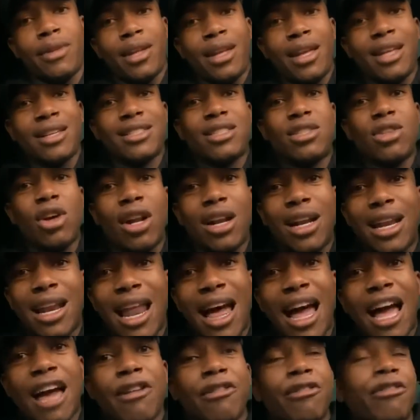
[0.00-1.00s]
It's not
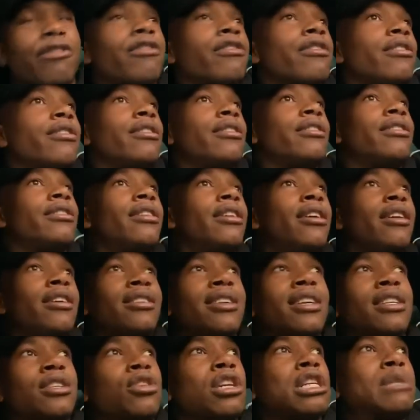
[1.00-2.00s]
life.
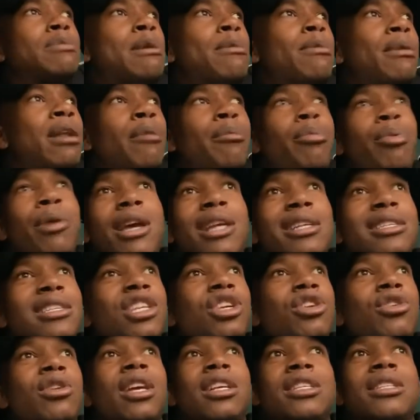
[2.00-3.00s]
Just because people are praising
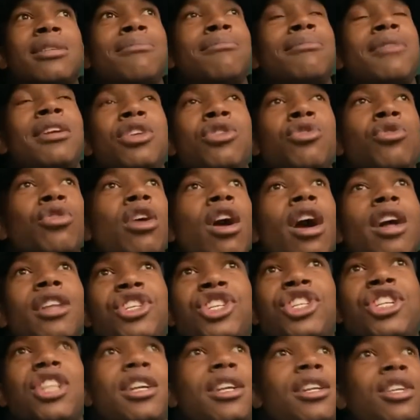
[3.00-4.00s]
you doesn't mean you got
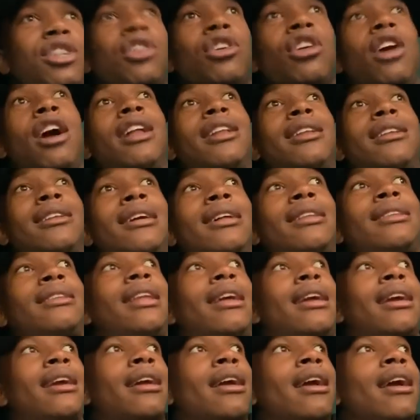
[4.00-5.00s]
shit. You got
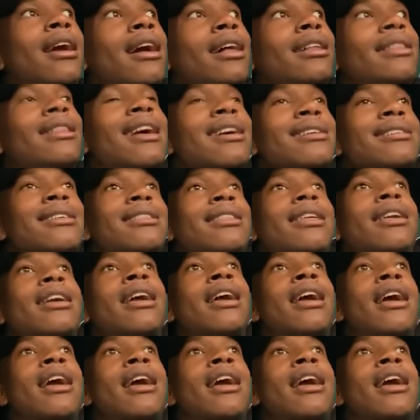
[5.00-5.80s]
nothing. That's the thing.